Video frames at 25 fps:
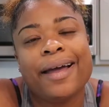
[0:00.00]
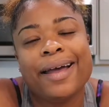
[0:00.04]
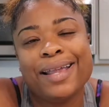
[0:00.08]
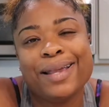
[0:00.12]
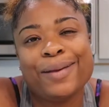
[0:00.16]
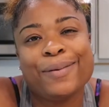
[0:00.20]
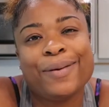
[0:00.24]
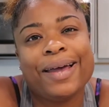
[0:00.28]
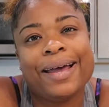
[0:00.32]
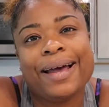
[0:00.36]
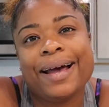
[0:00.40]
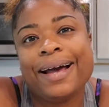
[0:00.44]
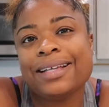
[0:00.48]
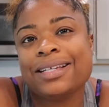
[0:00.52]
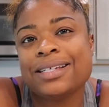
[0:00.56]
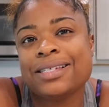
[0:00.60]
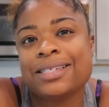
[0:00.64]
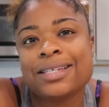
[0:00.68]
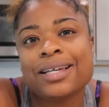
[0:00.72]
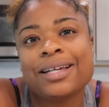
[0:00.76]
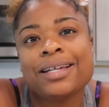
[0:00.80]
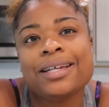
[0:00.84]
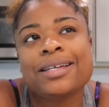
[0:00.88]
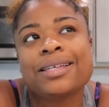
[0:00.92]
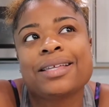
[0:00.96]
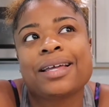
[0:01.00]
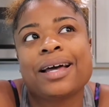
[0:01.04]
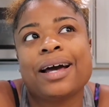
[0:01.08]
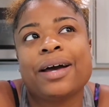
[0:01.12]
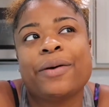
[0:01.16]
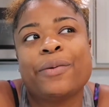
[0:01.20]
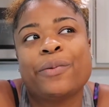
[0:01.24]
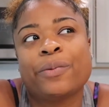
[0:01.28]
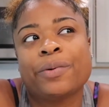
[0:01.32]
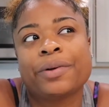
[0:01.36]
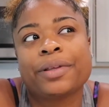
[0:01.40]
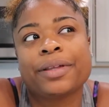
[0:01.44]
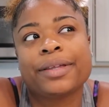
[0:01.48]
Anyway, I decided that I
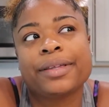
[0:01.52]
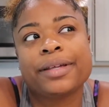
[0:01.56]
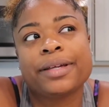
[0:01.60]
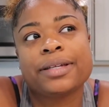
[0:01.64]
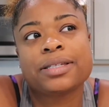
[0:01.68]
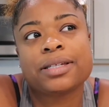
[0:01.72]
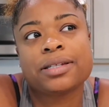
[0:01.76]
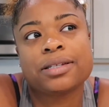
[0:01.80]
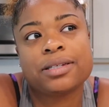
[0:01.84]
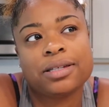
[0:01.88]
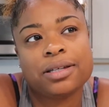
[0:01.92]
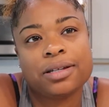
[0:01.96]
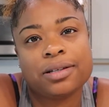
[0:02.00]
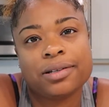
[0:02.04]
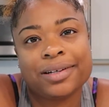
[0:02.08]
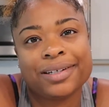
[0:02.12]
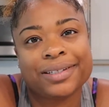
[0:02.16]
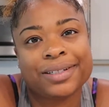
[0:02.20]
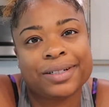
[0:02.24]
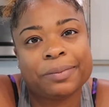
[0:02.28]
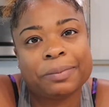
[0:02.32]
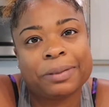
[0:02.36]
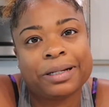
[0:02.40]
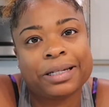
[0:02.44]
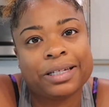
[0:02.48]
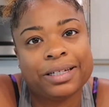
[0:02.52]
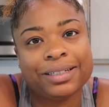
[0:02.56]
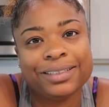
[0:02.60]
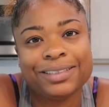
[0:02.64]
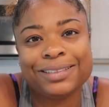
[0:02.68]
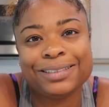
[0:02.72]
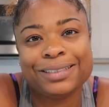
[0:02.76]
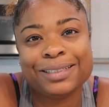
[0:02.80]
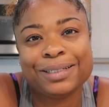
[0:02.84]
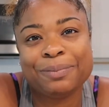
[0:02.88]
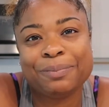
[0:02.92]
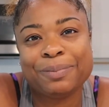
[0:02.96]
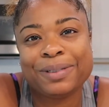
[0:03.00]
really need to declutter my
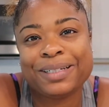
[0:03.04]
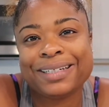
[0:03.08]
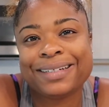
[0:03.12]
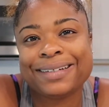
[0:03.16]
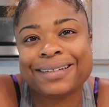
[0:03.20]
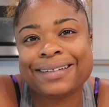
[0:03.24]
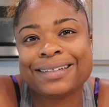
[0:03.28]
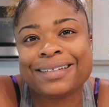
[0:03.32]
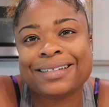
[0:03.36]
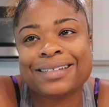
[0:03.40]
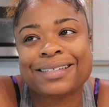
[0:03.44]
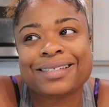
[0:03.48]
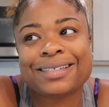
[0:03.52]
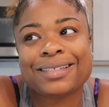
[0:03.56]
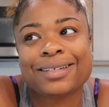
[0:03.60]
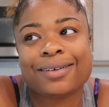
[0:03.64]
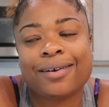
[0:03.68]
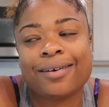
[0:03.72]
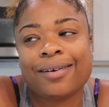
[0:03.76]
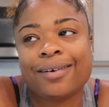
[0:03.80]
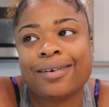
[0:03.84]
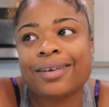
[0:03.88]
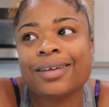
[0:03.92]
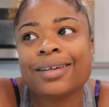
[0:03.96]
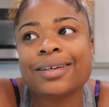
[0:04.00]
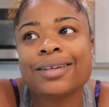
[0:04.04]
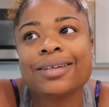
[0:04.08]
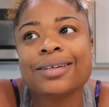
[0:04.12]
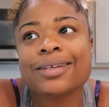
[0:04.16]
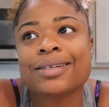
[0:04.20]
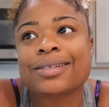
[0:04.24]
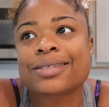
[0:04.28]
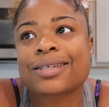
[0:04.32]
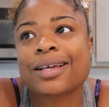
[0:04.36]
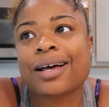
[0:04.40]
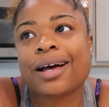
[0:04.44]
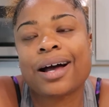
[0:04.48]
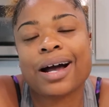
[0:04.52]
kitchen because y'all, it
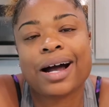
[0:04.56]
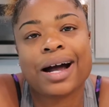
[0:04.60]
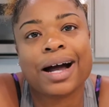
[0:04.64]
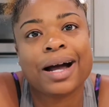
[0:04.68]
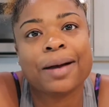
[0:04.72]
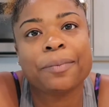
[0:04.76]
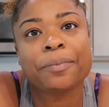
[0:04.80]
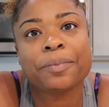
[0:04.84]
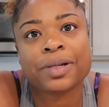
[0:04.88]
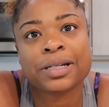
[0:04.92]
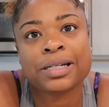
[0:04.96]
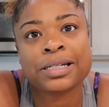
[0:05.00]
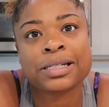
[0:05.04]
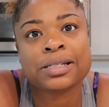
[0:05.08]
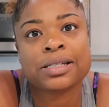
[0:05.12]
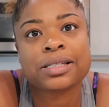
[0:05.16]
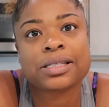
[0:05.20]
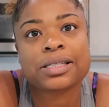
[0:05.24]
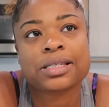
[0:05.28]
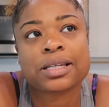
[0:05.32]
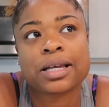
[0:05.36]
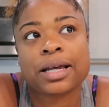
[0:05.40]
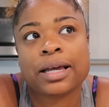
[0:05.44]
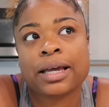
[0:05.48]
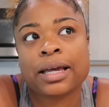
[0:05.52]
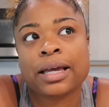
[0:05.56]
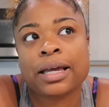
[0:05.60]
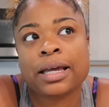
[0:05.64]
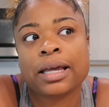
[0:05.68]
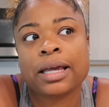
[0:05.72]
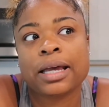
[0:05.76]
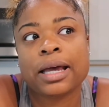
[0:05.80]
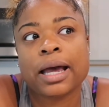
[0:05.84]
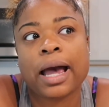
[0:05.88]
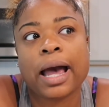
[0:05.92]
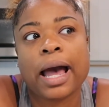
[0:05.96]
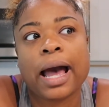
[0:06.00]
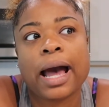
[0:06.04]
is a hot mess.
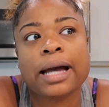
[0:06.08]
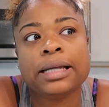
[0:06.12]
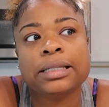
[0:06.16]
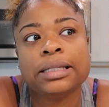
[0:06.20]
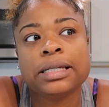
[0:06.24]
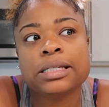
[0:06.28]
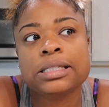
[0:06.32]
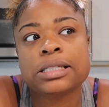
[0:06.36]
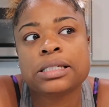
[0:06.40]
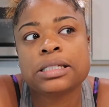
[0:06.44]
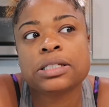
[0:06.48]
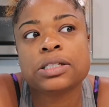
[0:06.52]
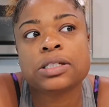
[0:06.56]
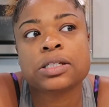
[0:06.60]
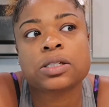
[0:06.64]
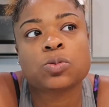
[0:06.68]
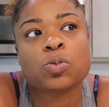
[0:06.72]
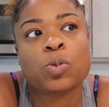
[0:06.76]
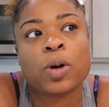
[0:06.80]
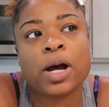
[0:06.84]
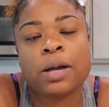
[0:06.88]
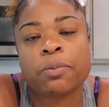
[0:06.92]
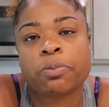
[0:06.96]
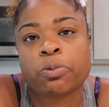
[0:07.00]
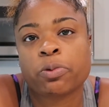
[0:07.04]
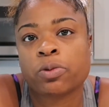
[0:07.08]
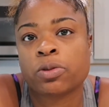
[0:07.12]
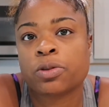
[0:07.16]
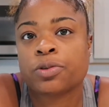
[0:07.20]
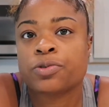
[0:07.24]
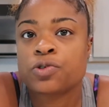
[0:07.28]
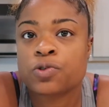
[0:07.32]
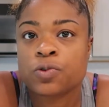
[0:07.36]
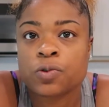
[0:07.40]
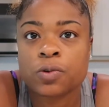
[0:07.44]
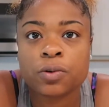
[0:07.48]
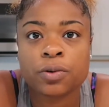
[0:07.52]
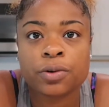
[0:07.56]
Like, I need to just wipe through the
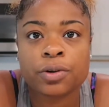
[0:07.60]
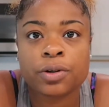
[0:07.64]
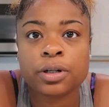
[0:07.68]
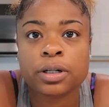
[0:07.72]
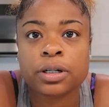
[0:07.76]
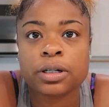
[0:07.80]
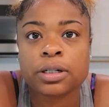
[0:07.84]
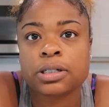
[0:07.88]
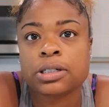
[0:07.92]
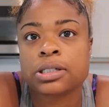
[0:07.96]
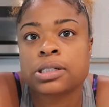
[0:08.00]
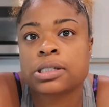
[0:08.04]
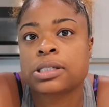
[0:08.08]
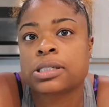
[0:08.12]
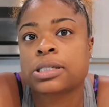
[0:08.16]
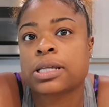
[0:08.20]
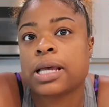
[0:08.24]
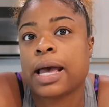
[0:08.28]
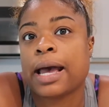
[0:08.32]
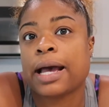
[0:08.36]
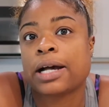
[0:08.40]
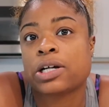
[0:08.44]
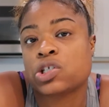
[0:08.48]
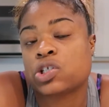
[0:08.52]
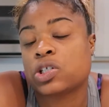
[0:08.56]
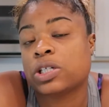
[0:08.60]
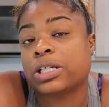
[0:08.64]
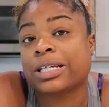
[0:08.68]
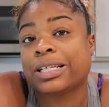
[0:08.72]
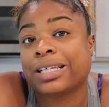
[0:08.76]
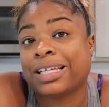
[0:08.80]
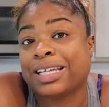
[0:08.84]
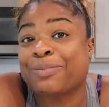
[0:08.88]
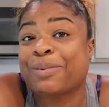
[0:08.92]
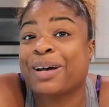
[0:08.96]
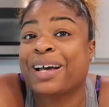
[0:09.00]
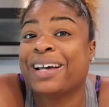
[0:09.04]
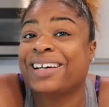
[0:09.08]
drawers, actually
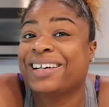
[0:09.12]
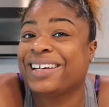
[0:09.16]
clean my